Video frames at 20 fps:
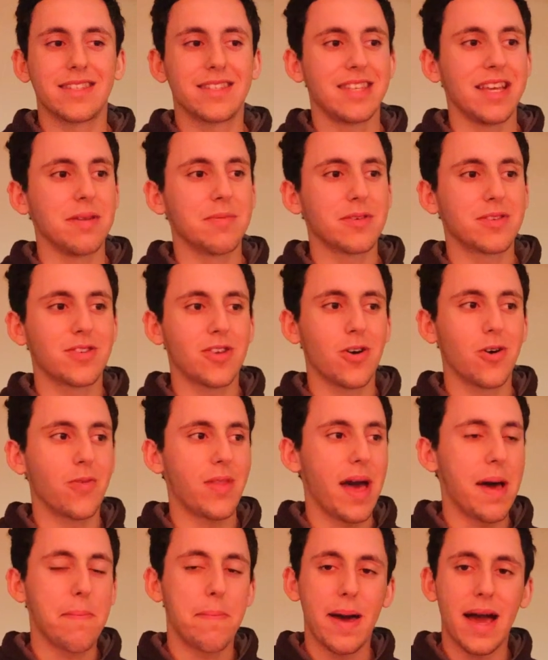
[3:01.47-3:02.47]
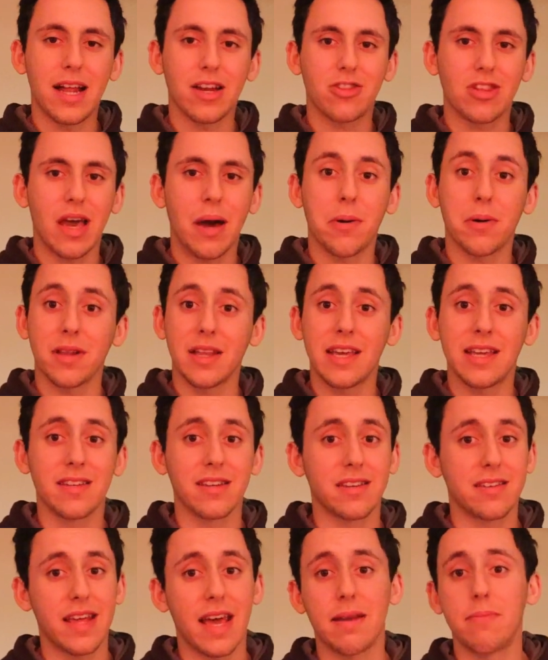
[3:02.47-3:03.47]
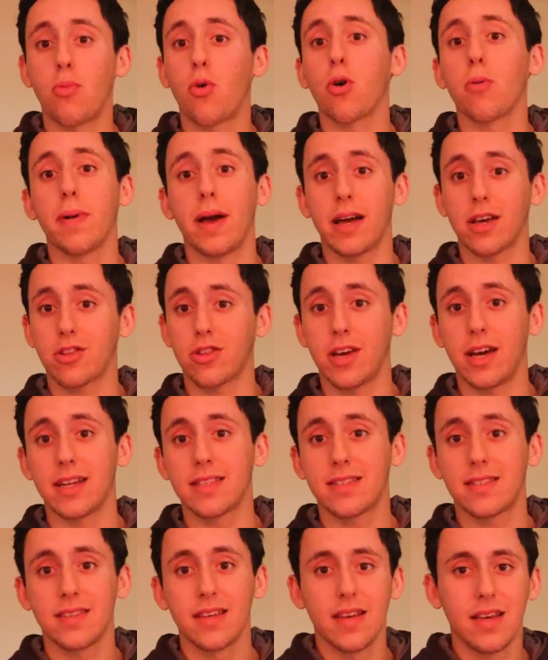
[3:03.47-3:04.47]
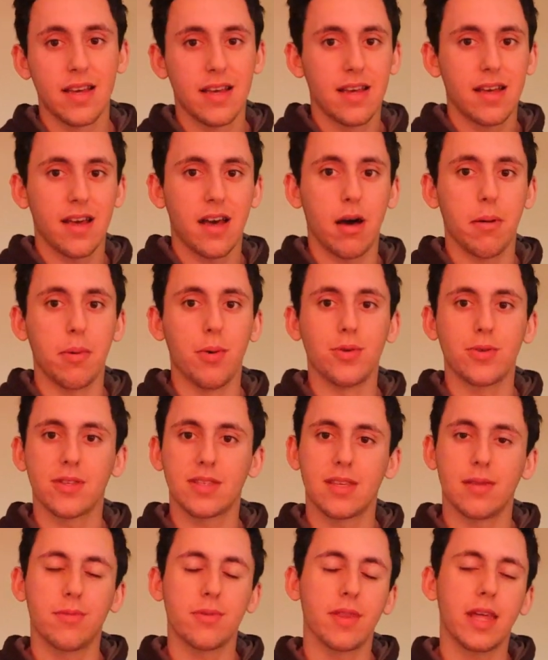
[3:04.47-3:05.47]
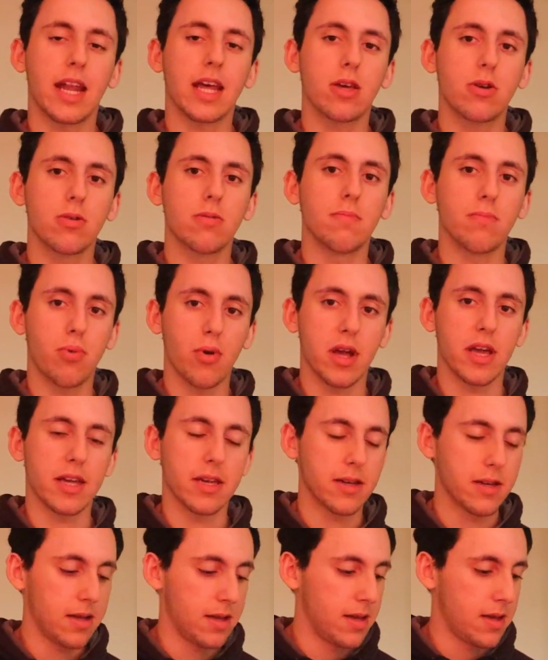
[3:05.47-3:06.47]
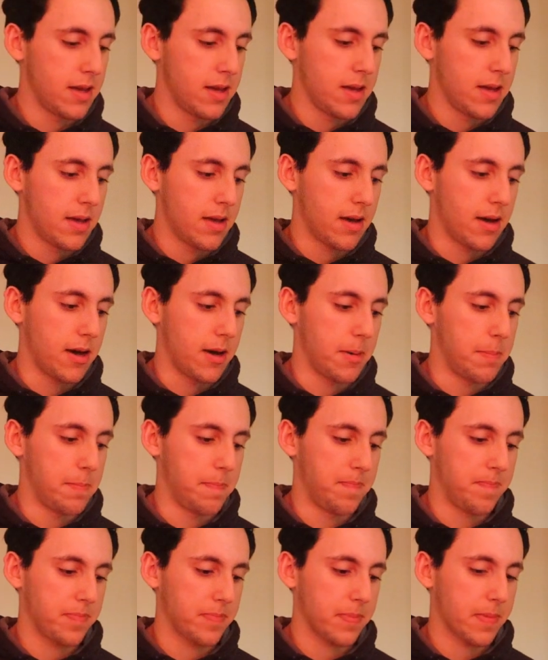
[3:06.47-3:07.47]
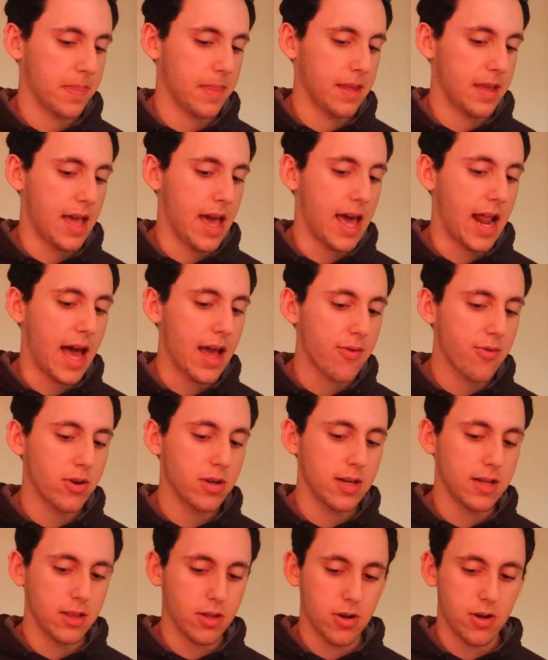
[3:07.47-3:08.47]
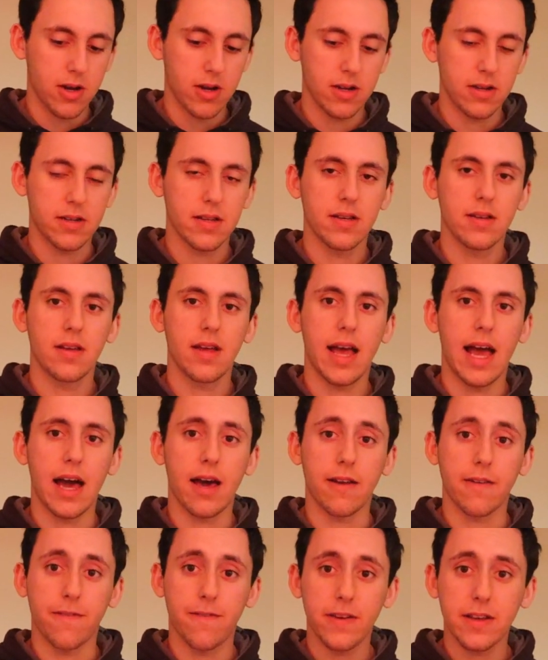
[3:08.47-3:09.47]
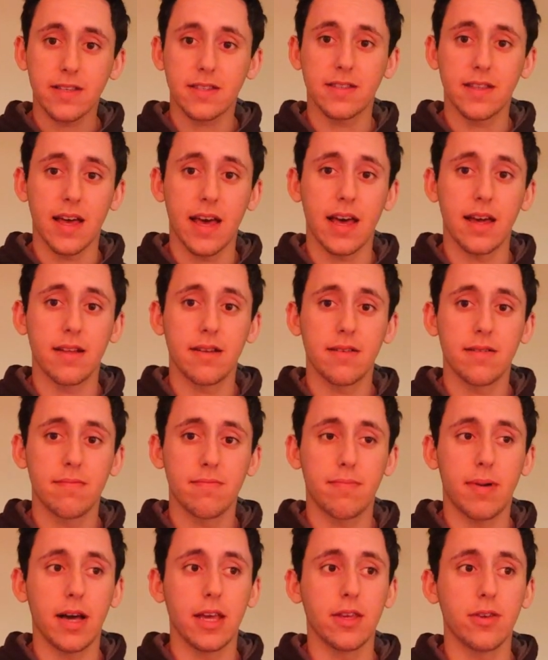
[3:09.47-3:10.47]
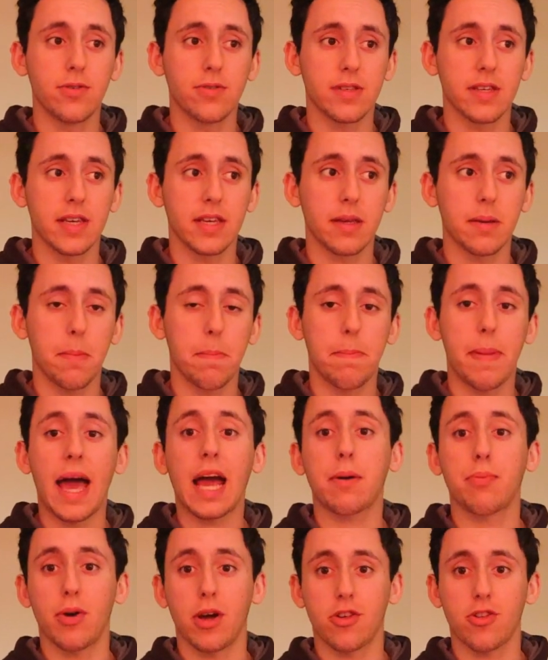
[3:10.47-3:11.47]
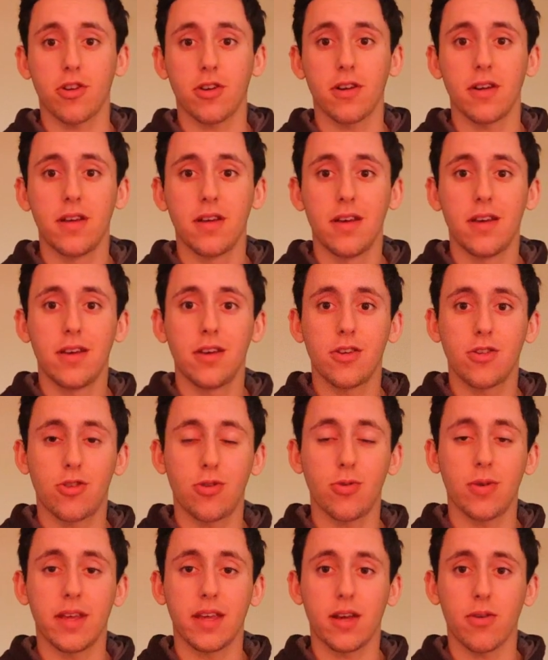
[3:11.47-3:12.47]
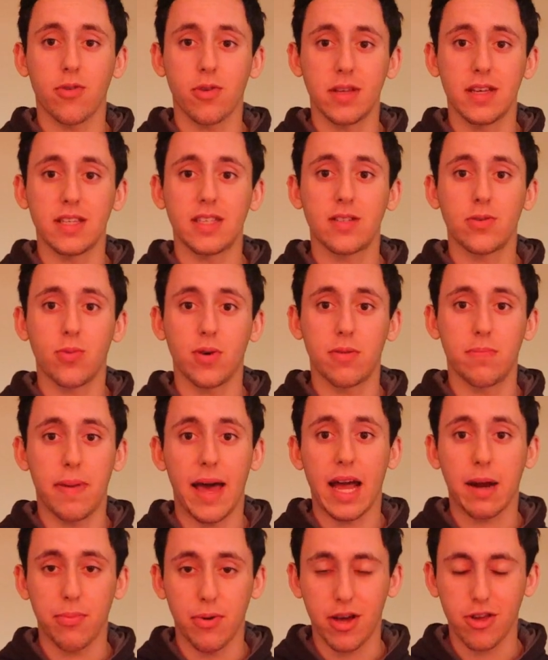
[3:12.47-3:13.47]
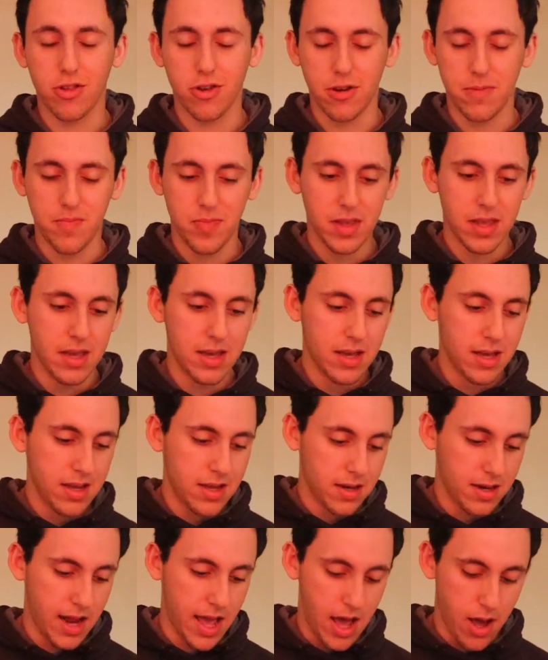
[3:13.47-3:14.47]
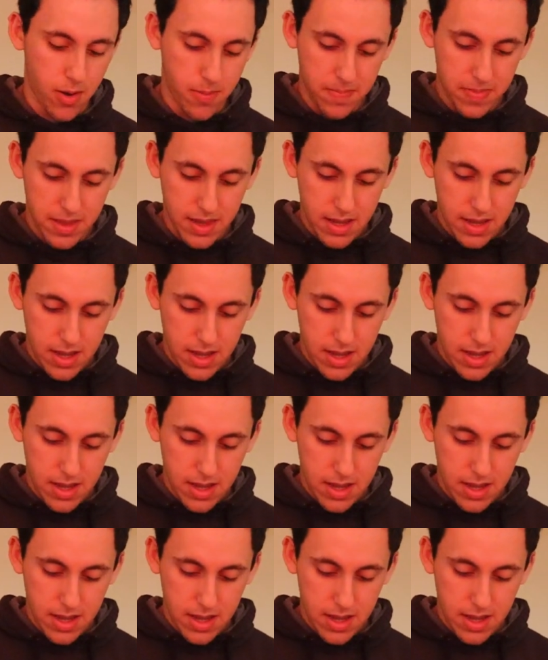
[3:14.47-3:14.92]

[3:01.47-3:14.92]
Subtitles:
it seemed as though that bad shot would lead into 10 more bad shots. It was just something that I couldn't break. And I really learned how to fix that by using back pressure, shooting a release with back pressure. Now,